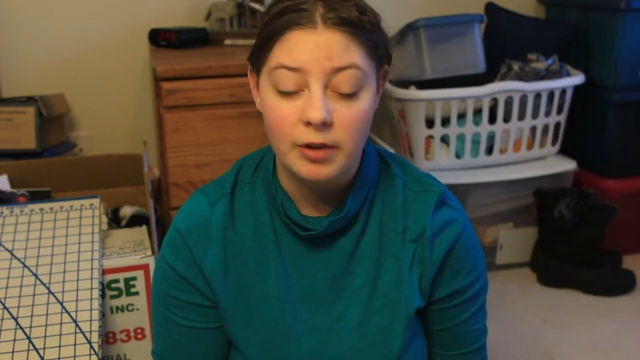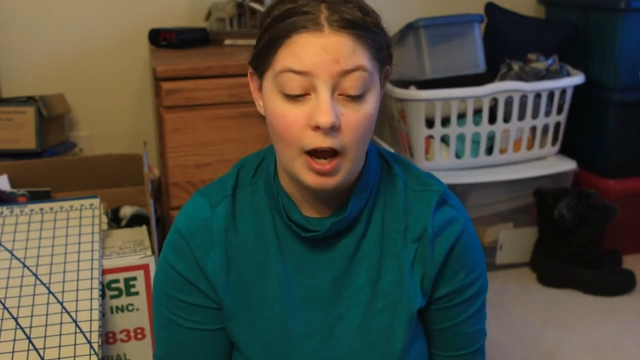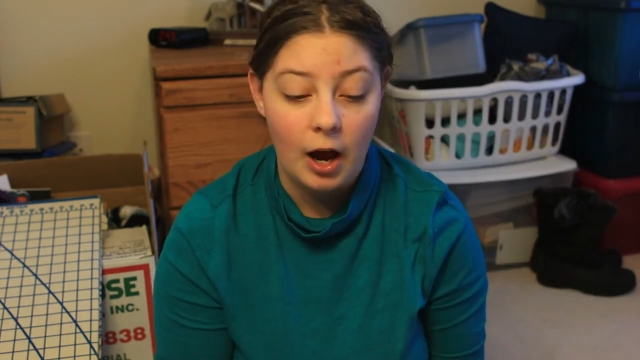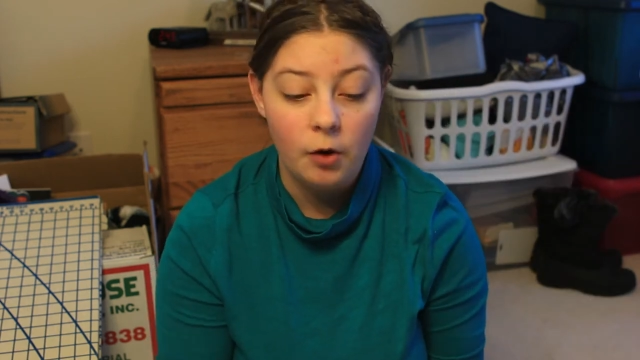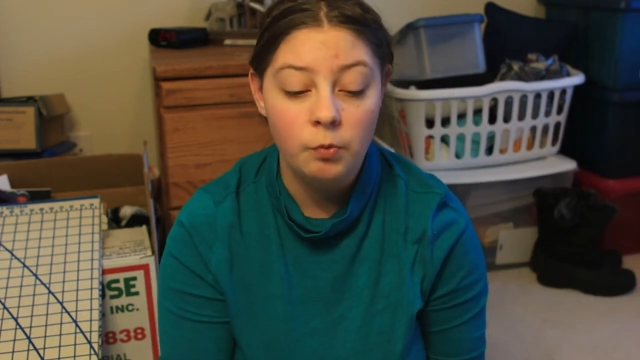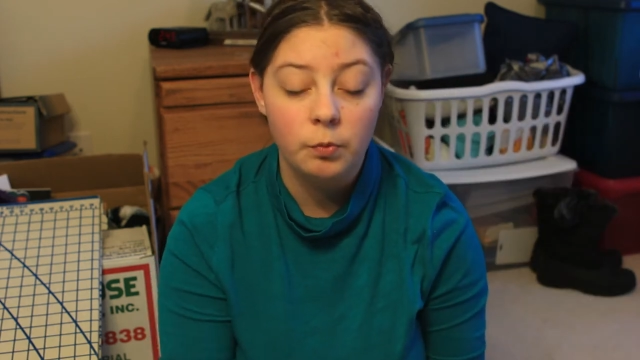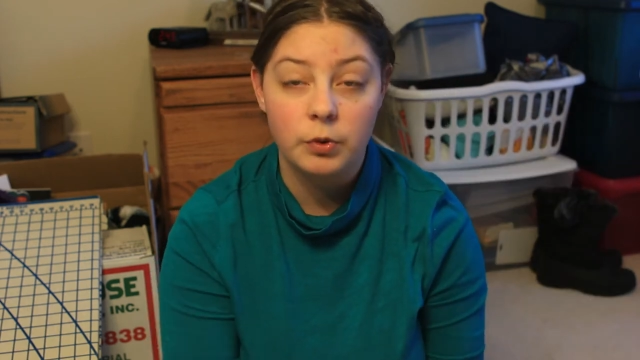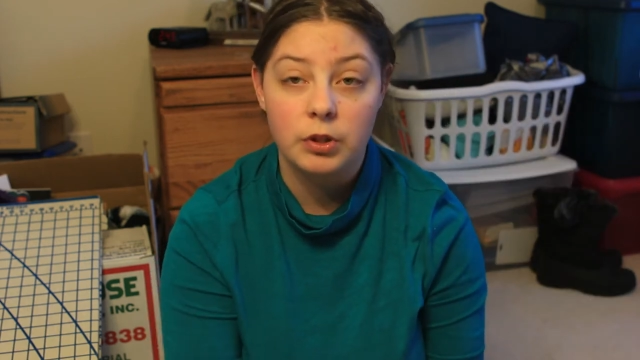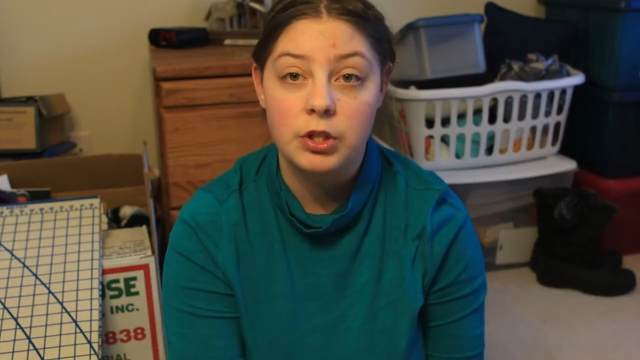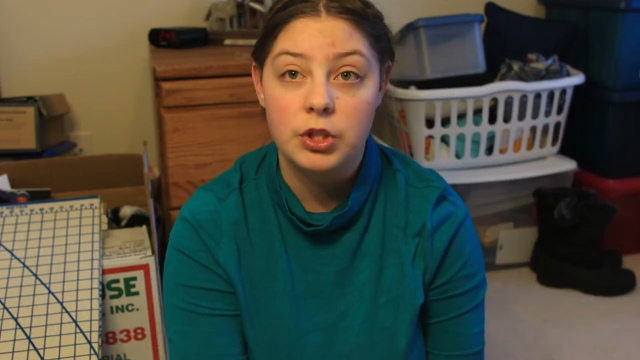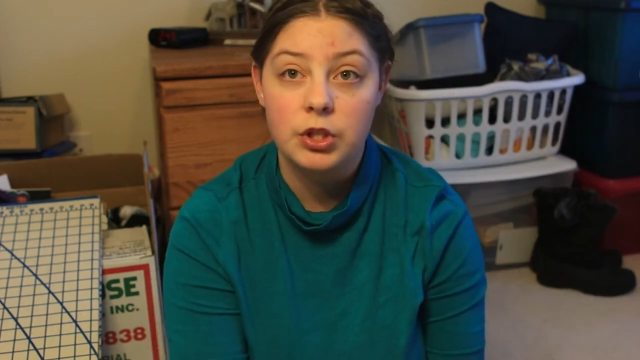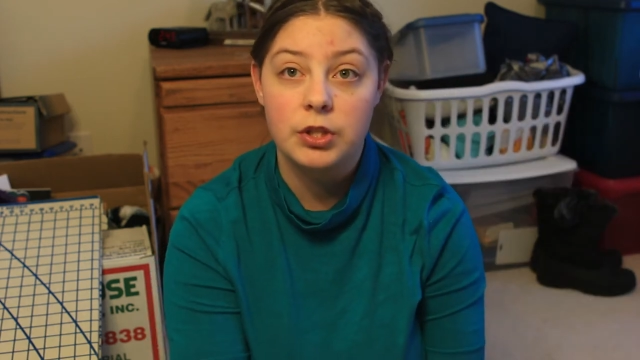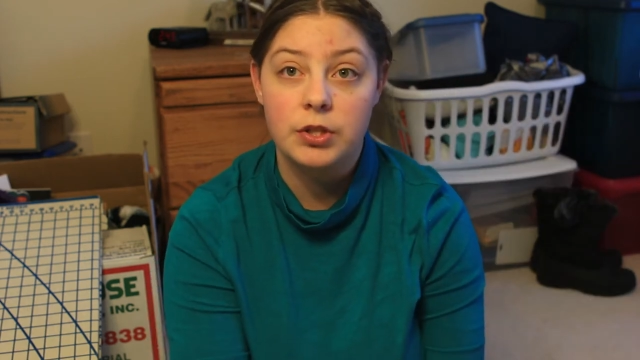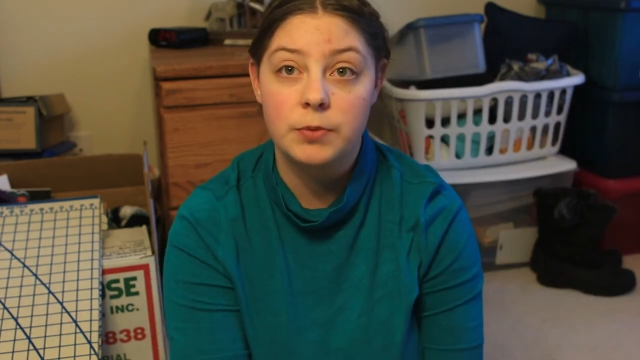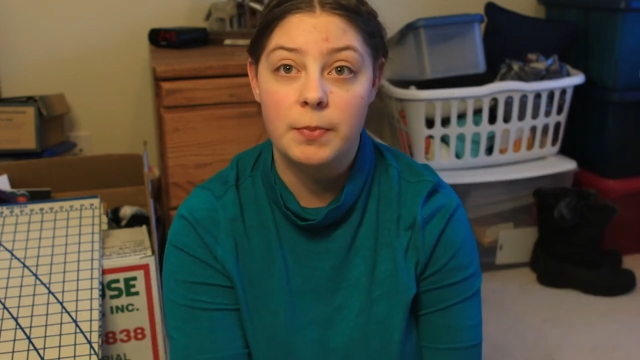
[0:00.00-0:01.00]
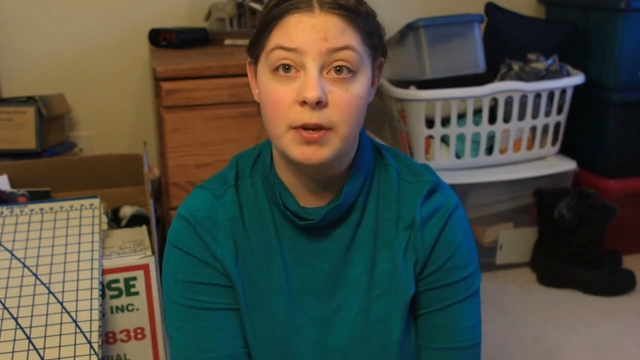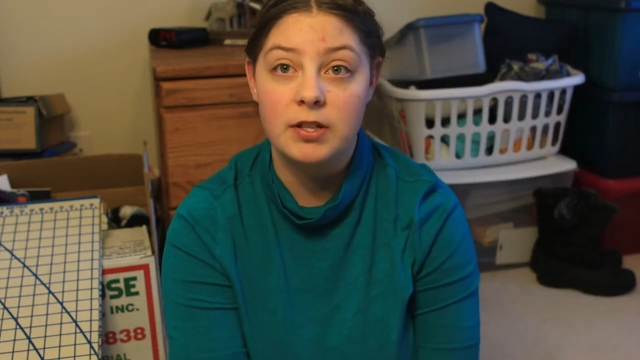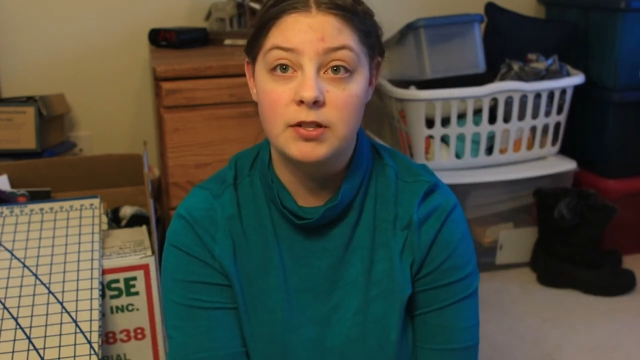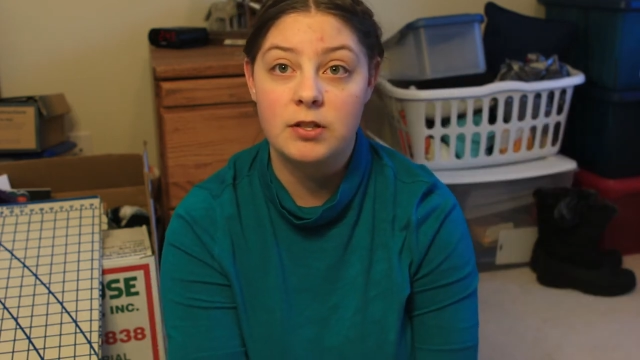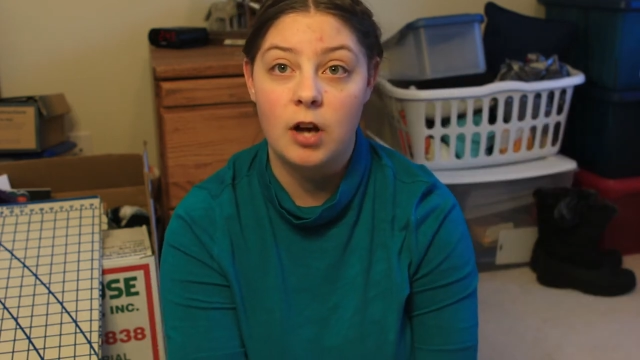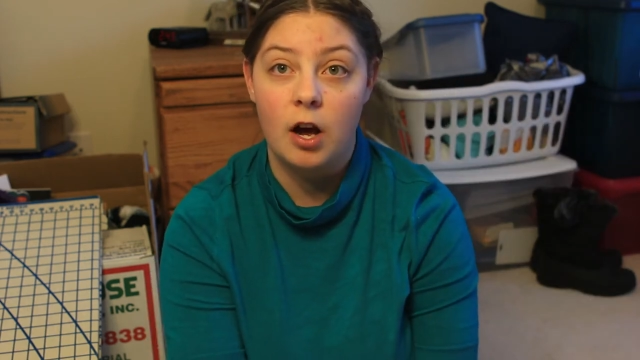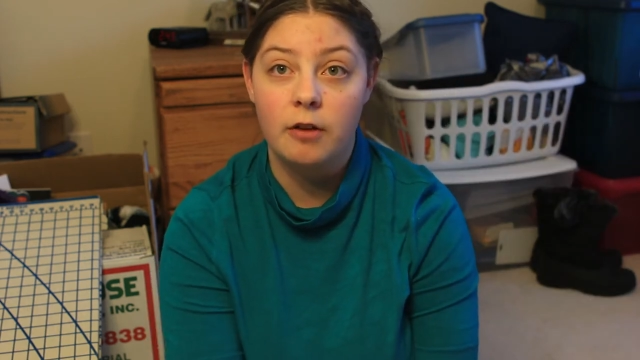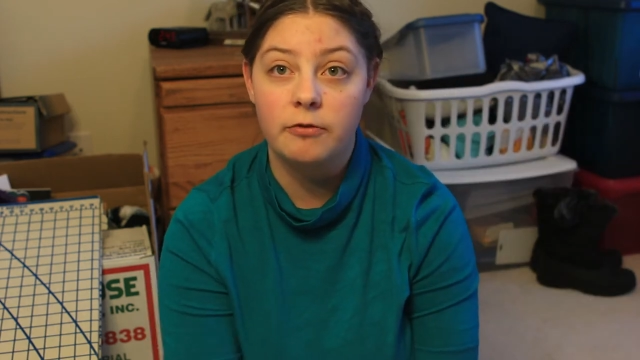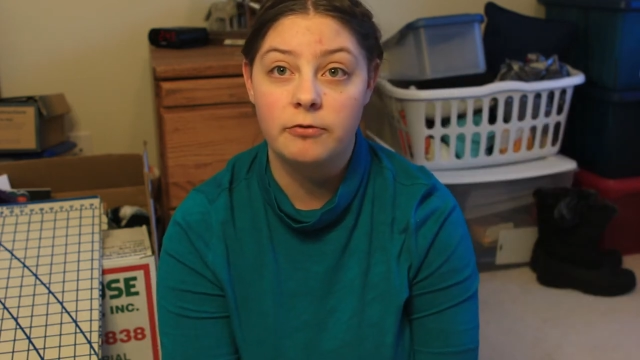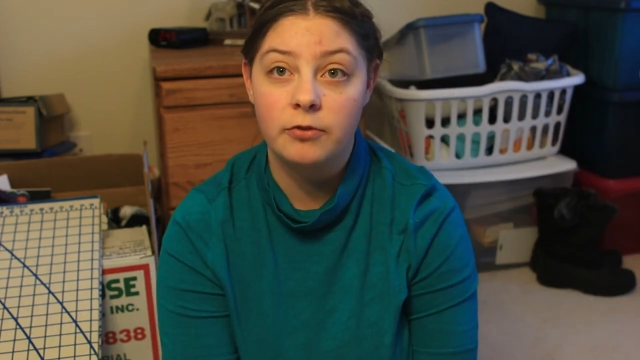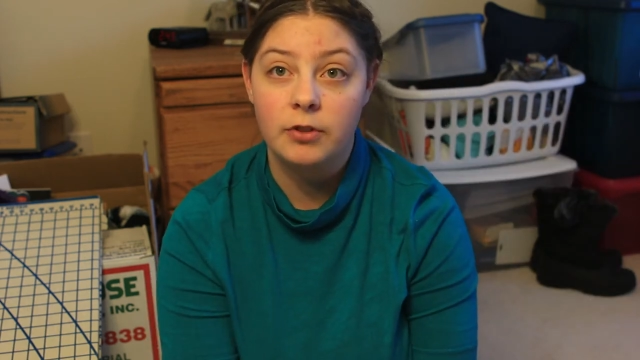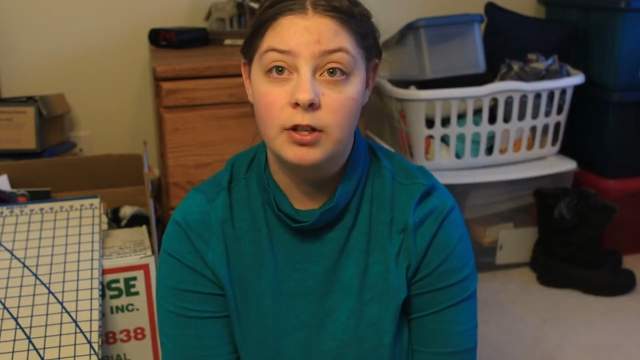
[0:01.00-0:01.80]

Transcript: now, which is based off